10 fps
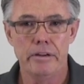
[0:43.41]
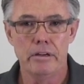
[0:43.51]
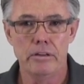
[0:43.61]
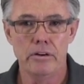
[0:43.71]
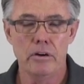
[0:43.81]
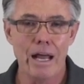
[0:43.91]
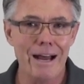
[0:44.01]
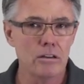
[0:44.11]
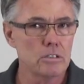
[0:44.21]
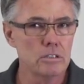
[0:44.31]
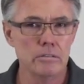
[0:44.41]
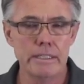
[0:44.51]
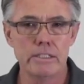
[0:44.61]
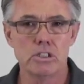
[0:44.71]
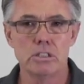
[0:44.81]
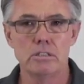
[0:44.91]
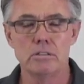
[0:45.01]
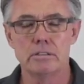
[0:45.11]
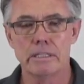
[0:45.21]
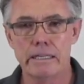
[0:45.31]
how-to
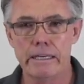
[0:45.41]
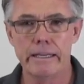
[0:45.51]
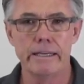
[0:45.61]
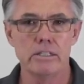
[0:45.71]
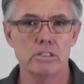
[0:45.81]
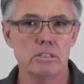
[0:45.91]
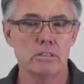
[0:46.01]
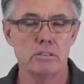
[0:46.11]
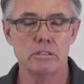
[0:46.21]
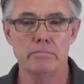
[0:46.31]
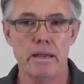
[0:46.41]
issues, cleaning issues,